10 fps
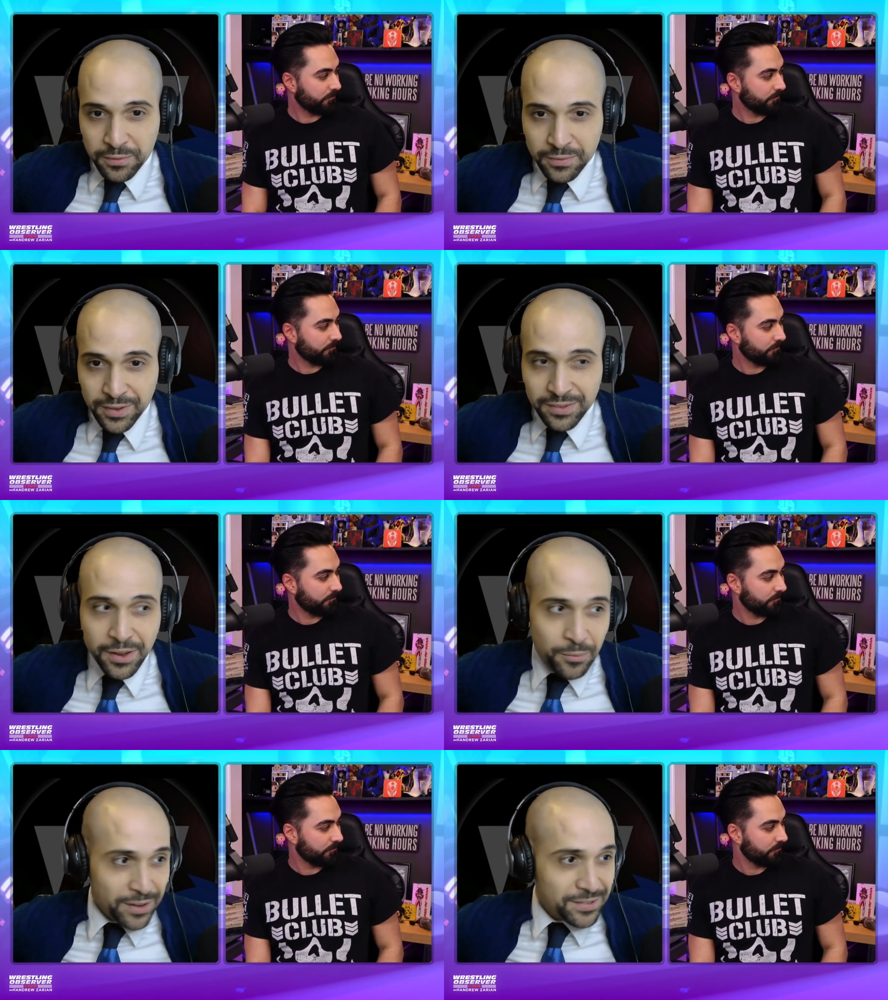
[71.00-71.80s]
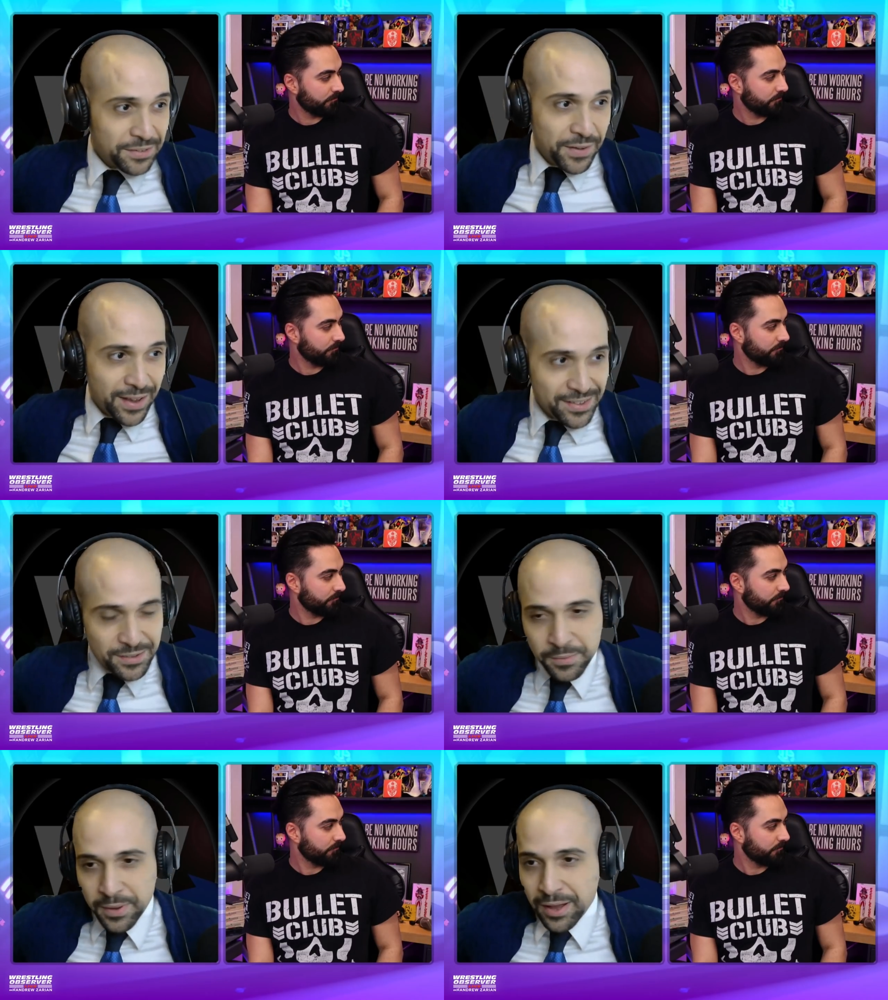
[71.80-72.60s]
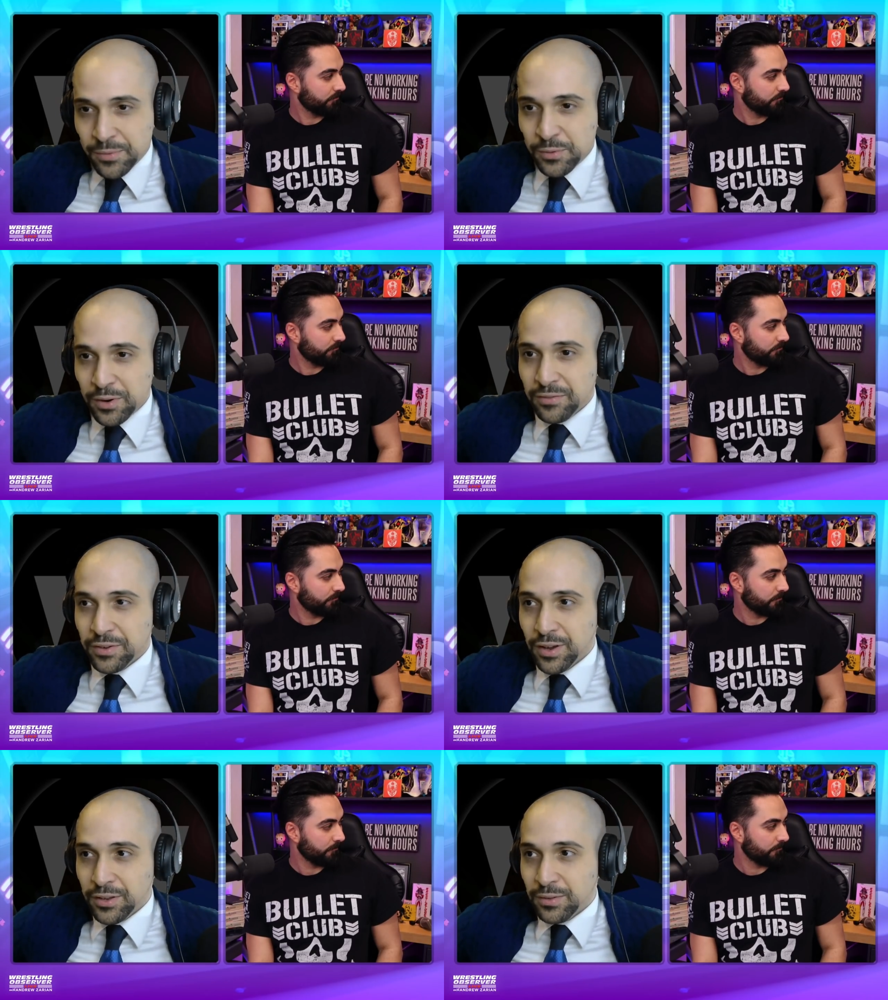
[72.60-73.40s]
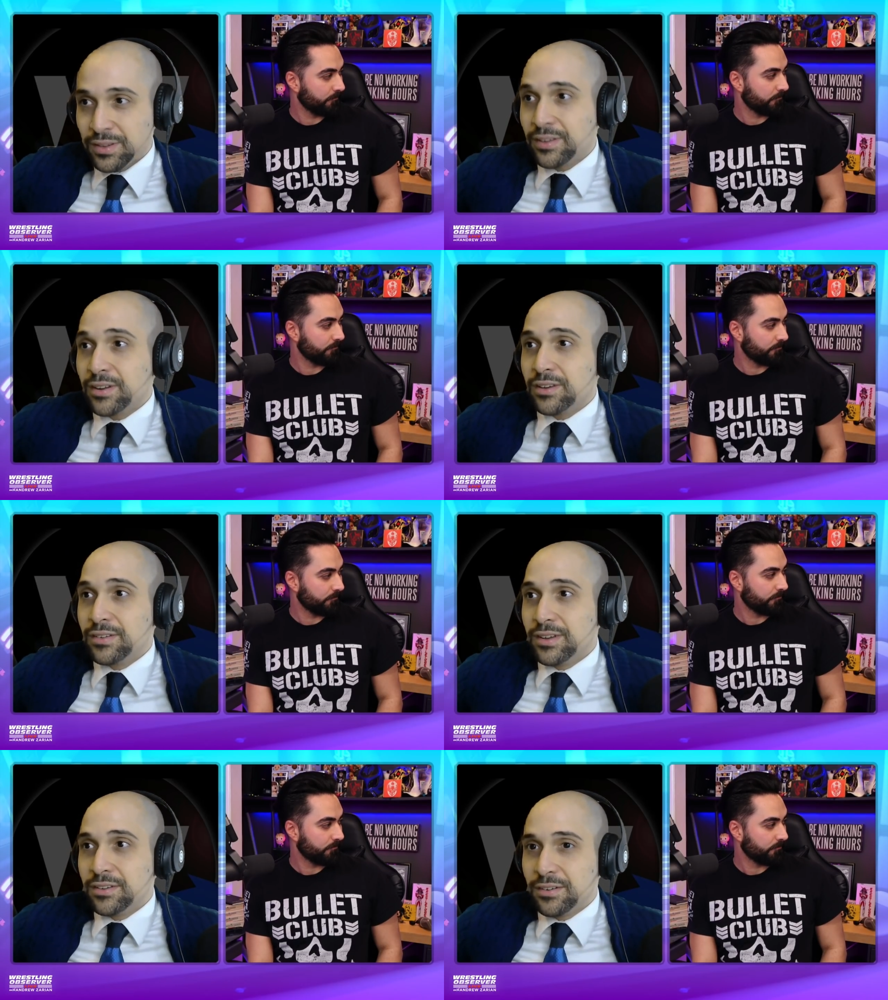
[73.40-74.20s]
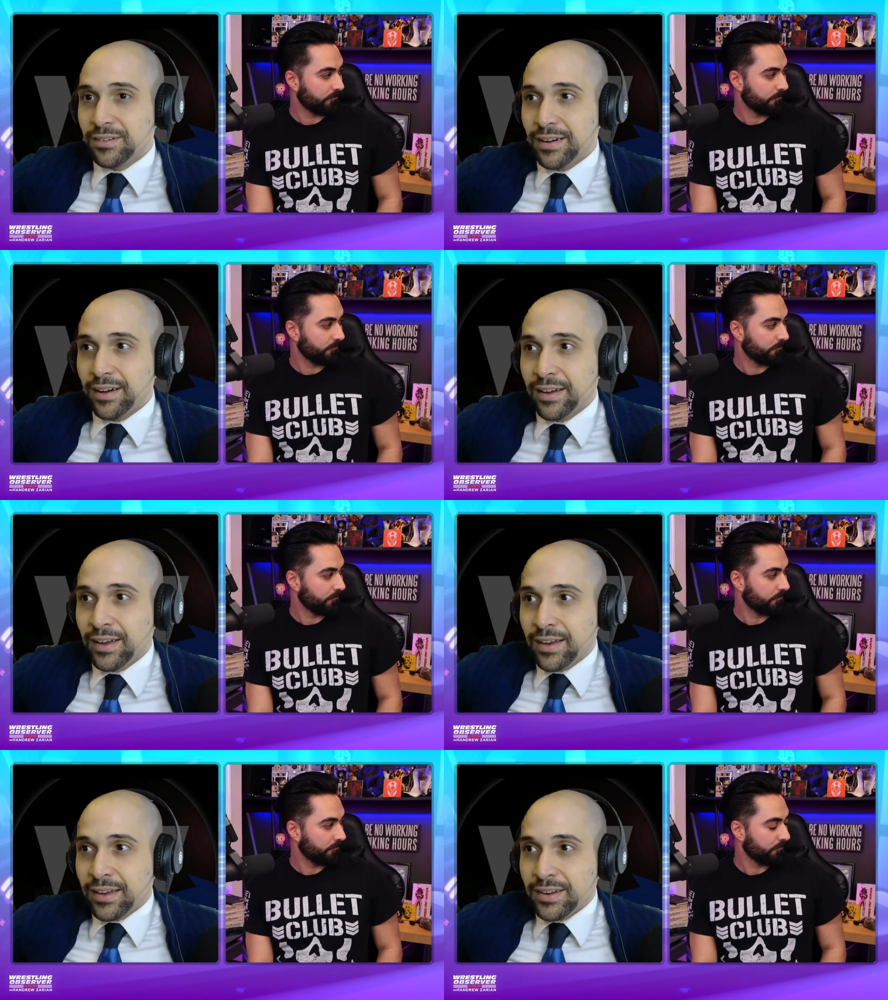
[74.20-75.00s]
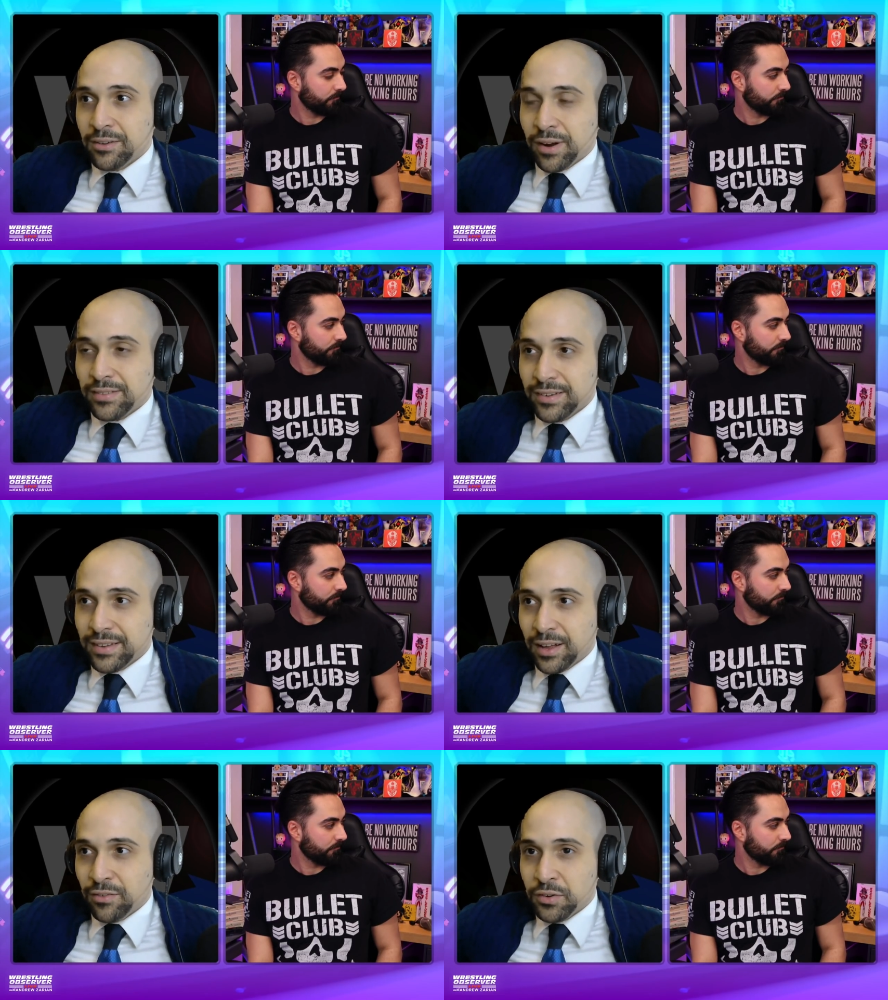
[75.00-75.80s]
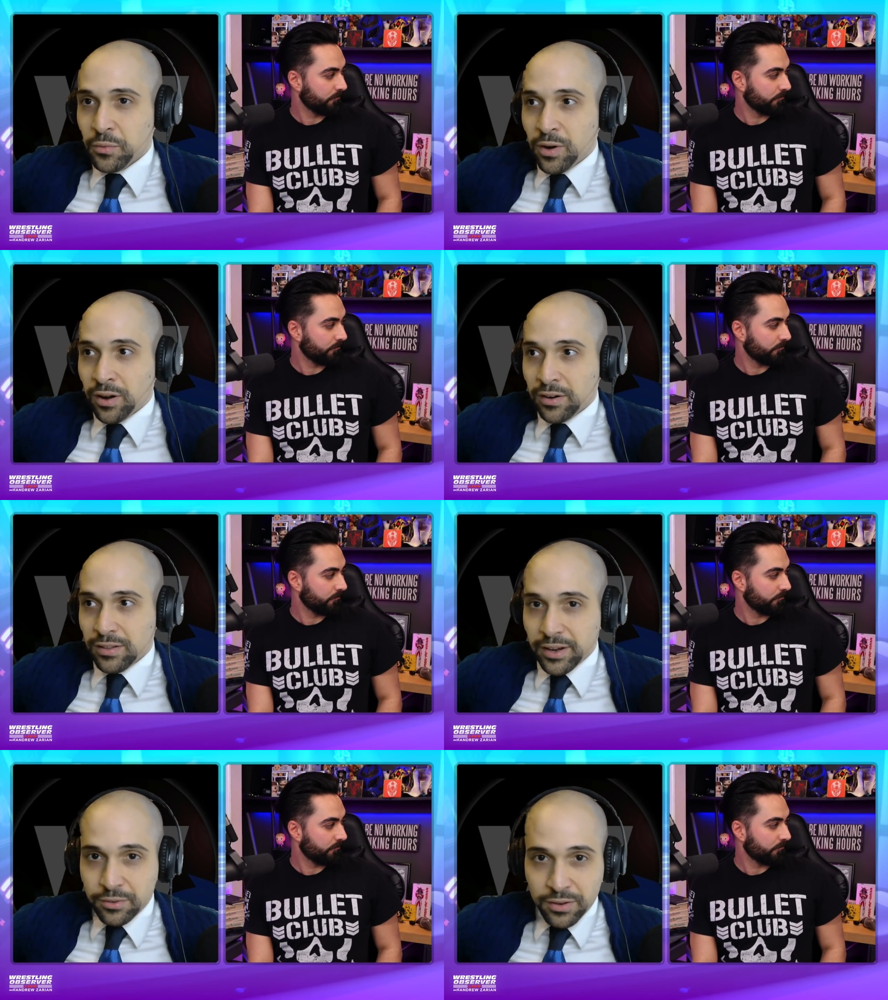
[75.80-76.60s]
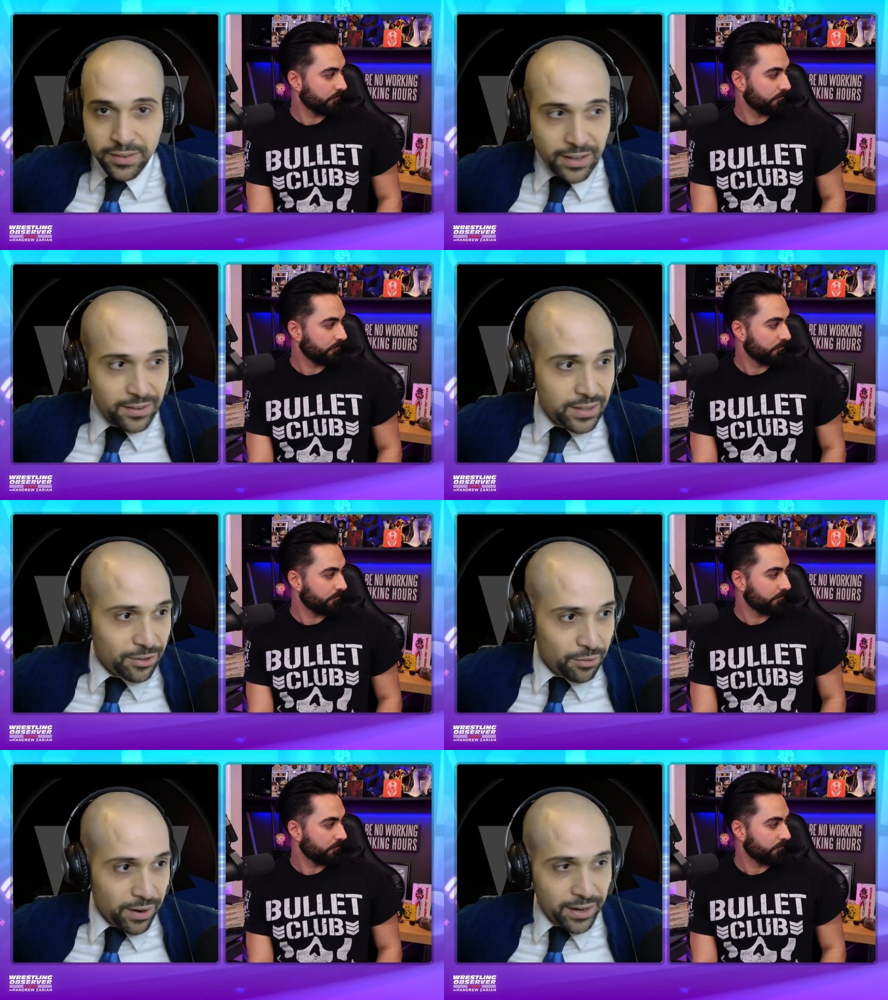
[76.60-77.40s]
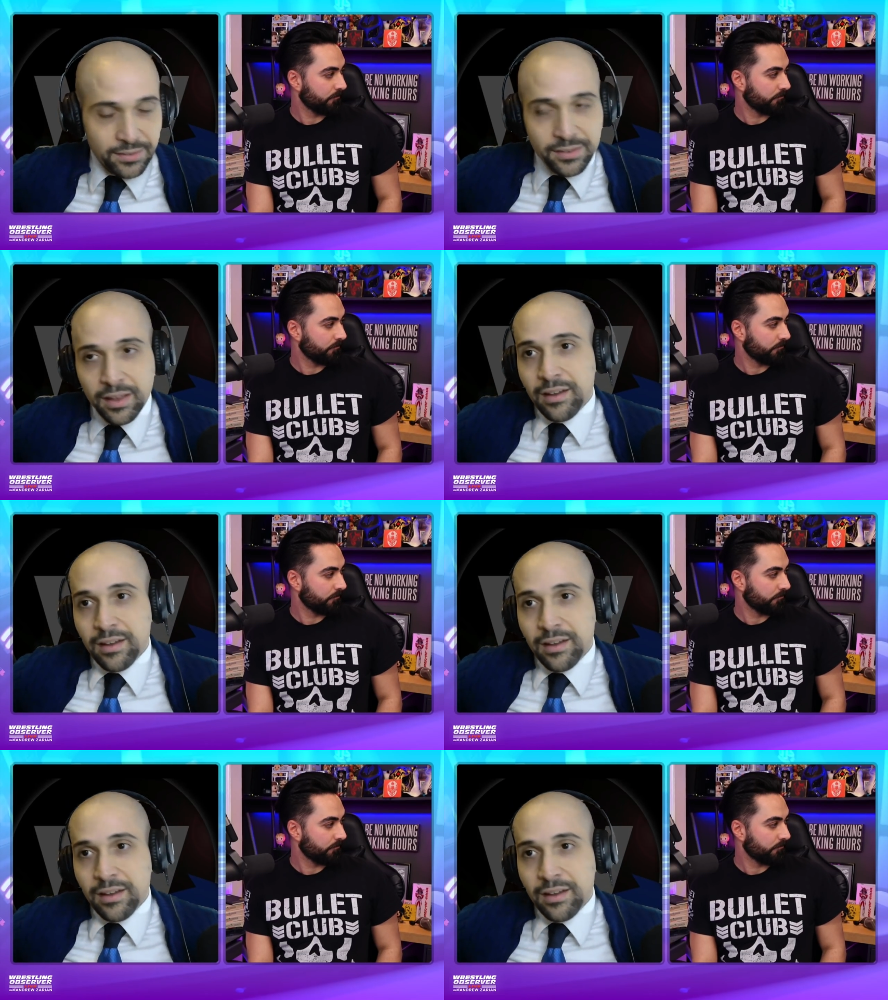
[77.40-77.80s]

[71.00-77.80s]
Speaker 1: of to some wrestling fans, it's become sort of a, a utility. You need your uh, you need wrestling television, water, electricity, and TV ratings.